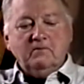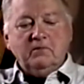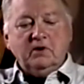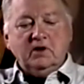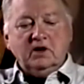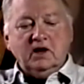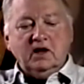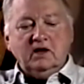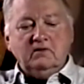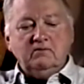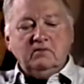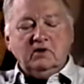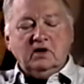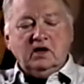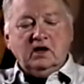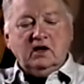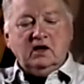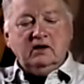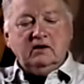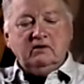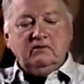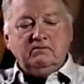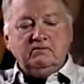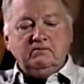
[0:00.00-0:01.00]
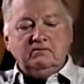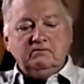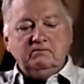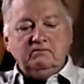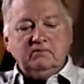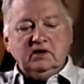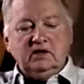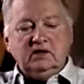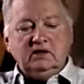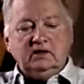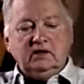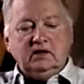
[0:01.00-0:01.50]
But I
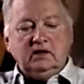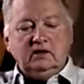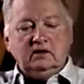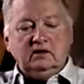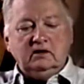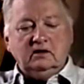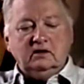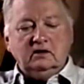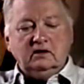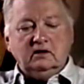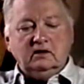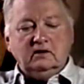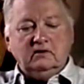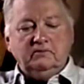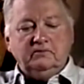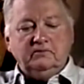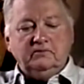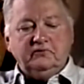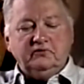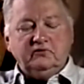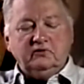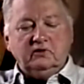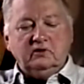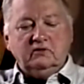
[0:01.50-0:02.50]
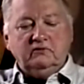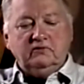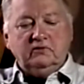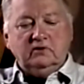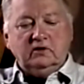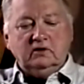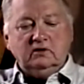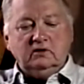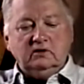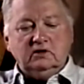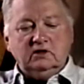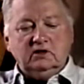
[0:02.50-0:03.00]
maintained sort of
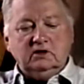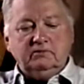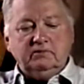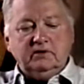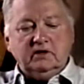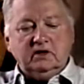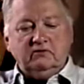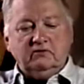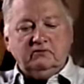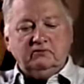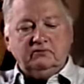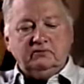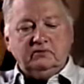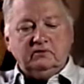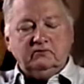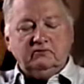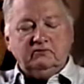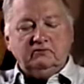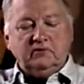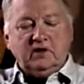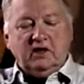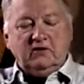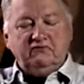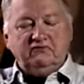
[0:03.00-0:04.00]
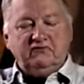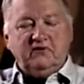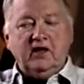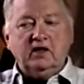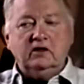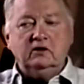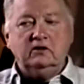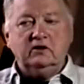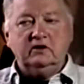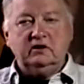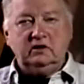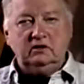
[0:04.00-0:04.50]
a little of. I
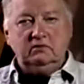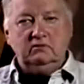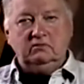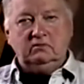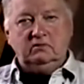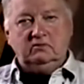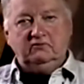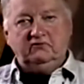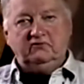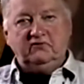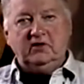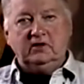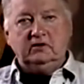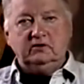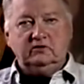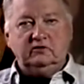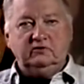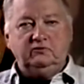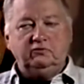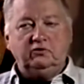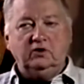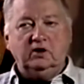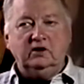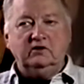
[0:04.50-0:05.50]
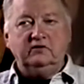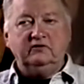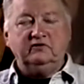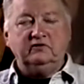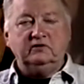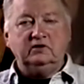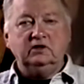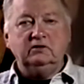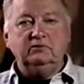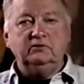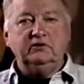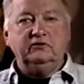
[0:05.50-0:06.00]
followed his
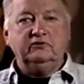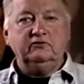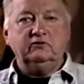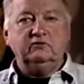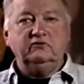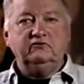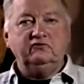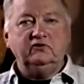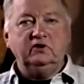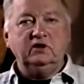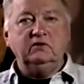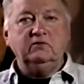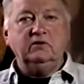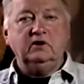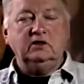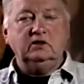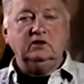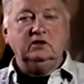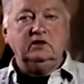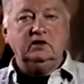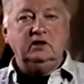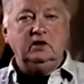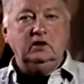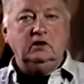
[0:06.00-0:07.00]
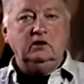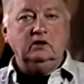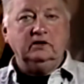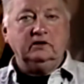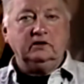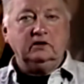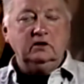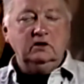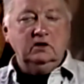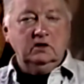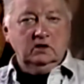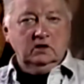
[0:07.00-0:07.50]
progress a little bit through a friend of mine, Lynn
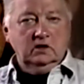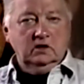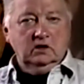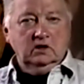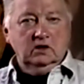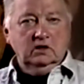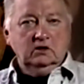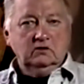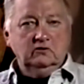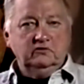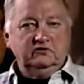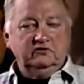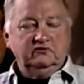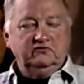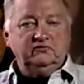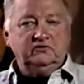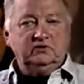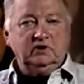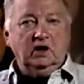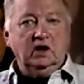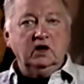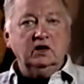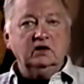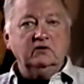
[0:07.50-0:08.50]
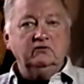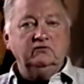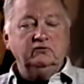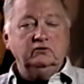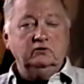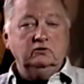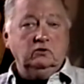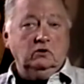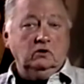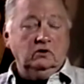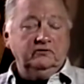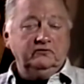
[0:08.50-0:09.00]
Ehrlich, who was a
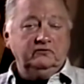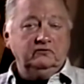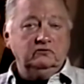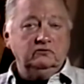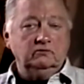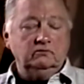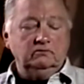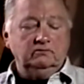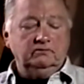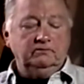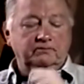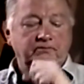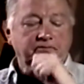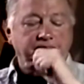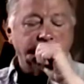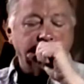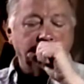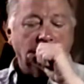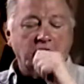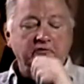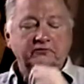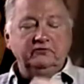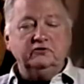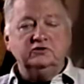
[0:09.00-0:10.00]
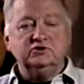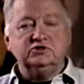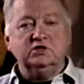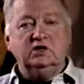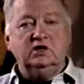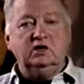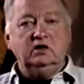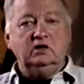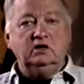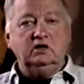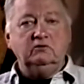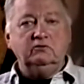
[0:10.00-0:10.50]
photographer who also
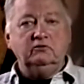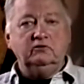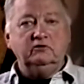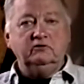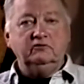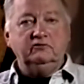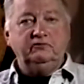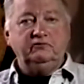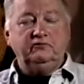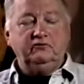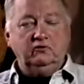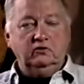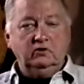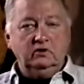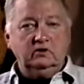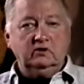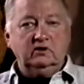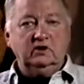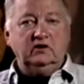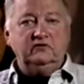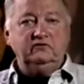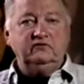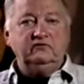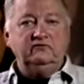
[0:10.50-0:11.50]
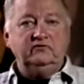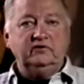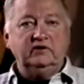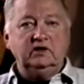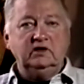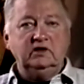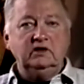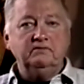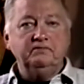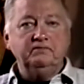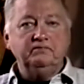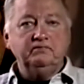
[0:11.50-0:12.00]
shot a number of photographs of
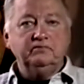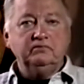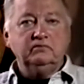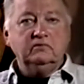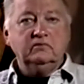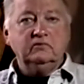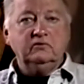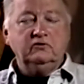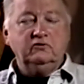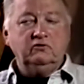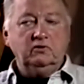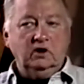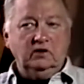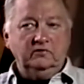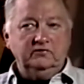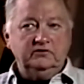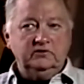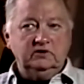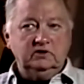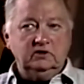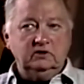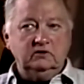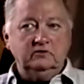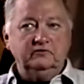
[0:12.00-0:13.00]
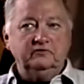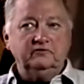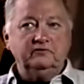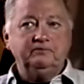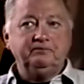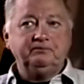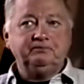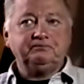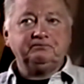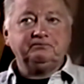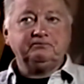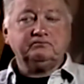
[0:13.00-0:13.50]
Eddie throughout the years.
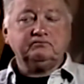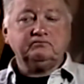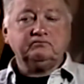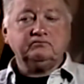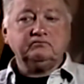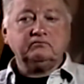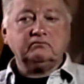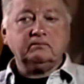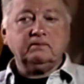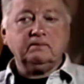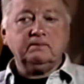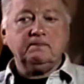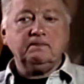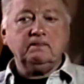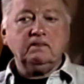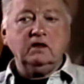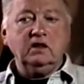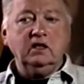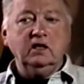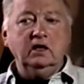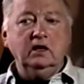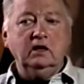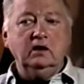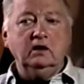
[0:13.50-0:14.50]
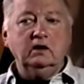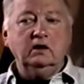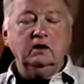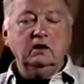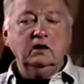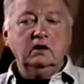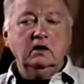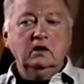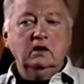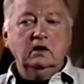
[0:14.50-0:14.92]
And